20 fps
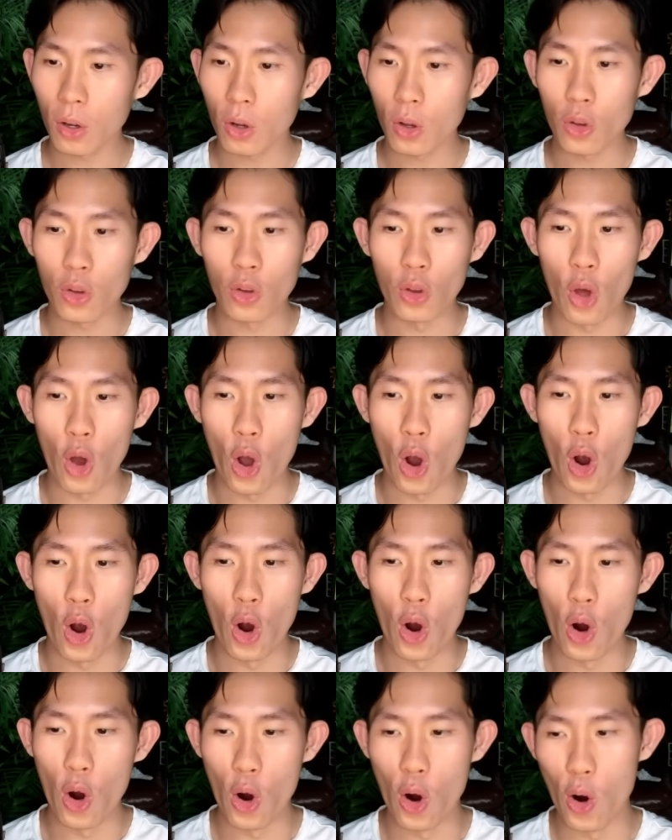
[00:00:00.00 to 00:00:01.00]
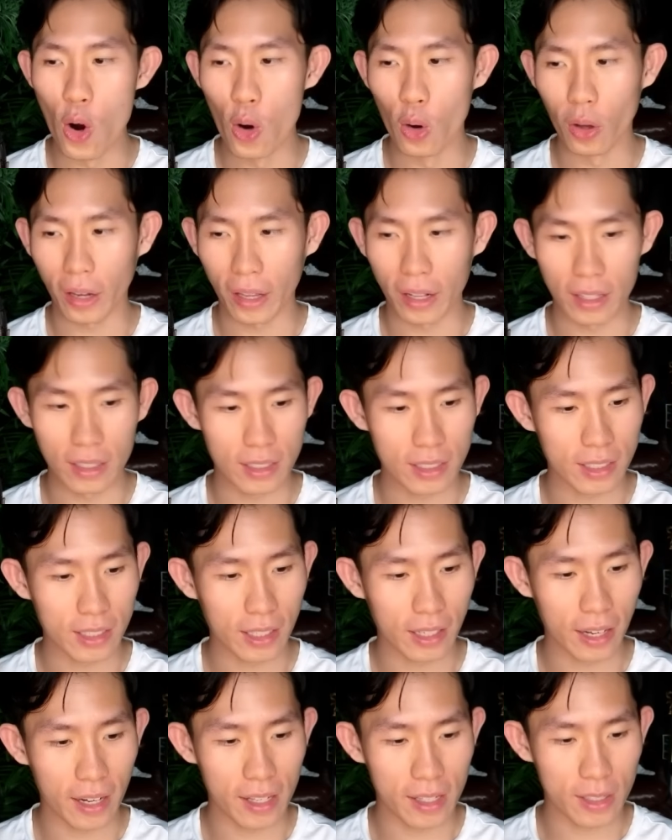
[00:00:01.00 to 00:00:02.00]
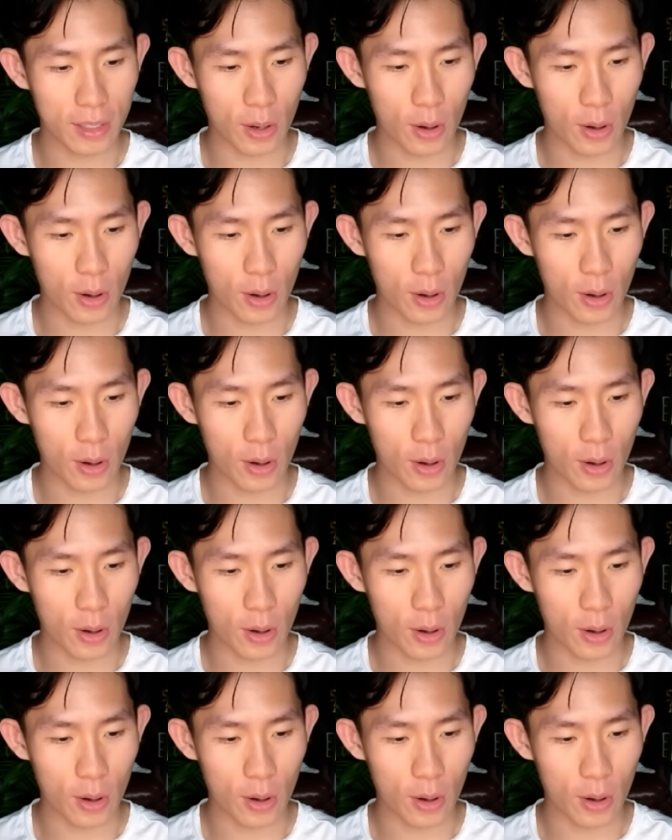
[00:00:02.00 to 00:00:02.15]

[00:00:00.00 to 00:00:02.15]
No, look at this. Look at this.